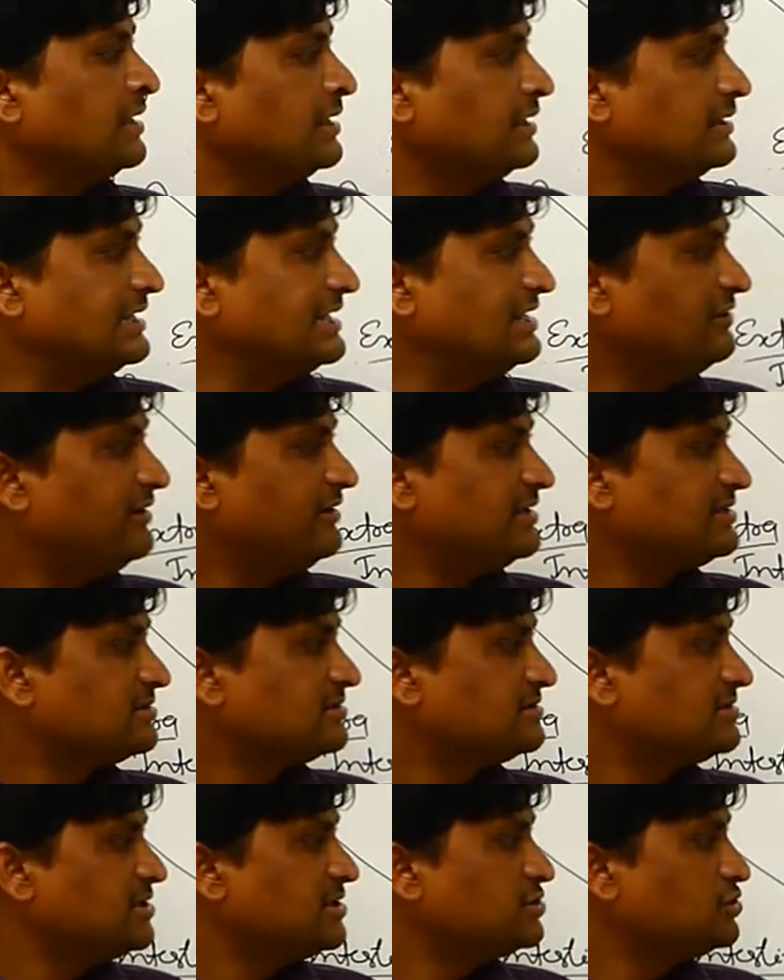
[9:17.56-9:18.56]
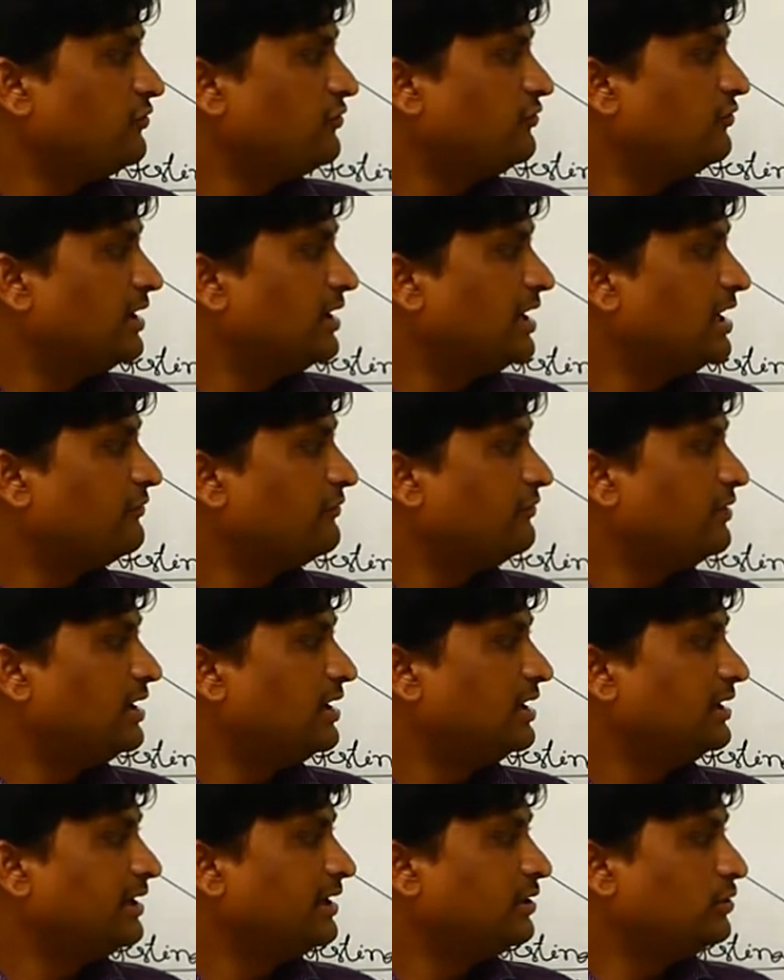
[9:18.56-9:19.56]
This first stage of
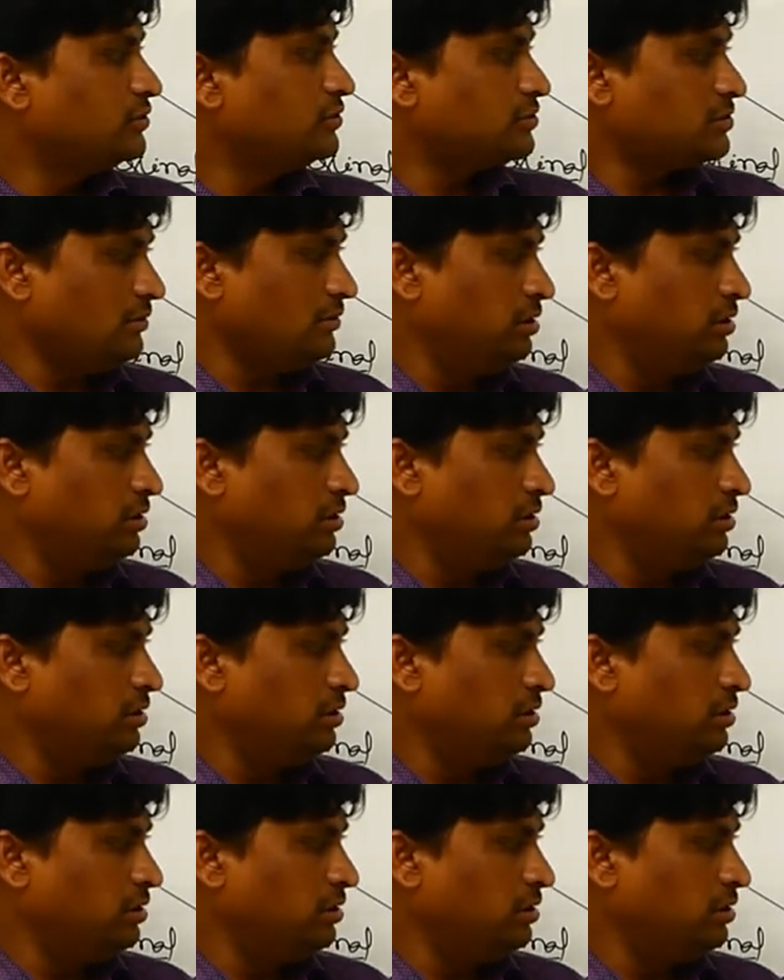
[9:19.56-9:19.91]
larva, they go